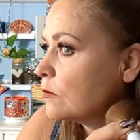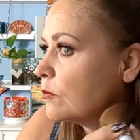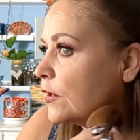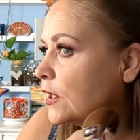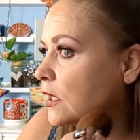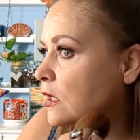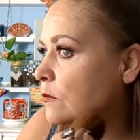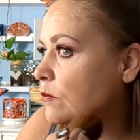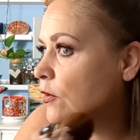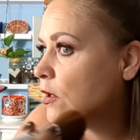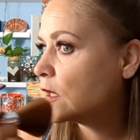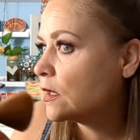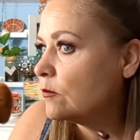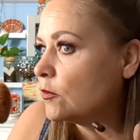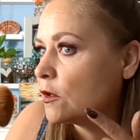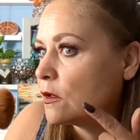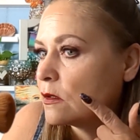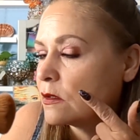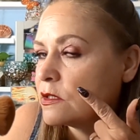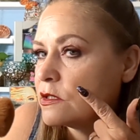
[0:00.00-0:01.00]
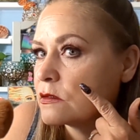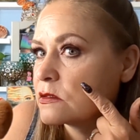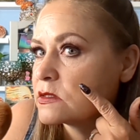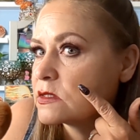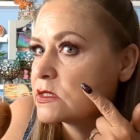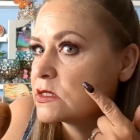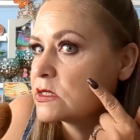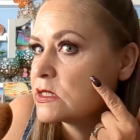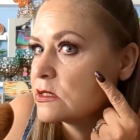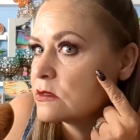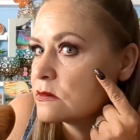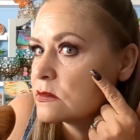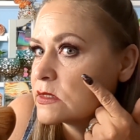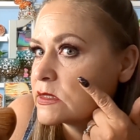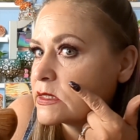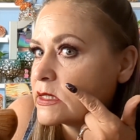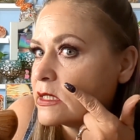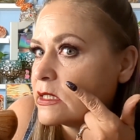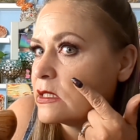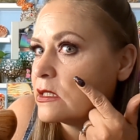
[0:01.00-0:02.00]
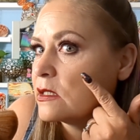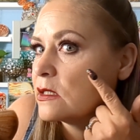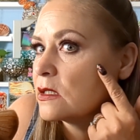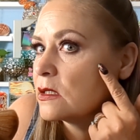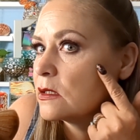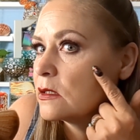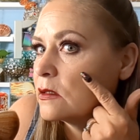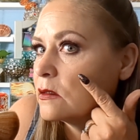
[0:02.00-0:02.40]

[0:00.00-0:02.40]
putty primer, you can still see